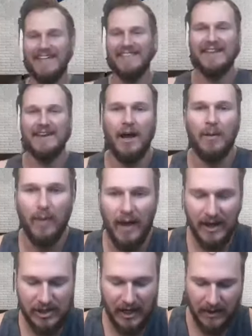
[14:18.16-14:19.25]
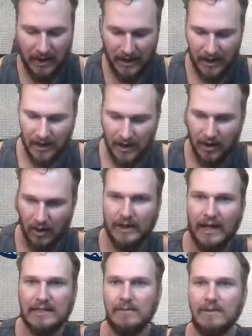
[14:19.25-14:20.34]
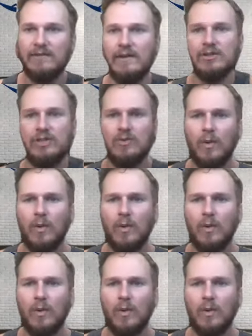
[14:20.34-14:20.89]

And then actually, I kind of looking at some of these videos,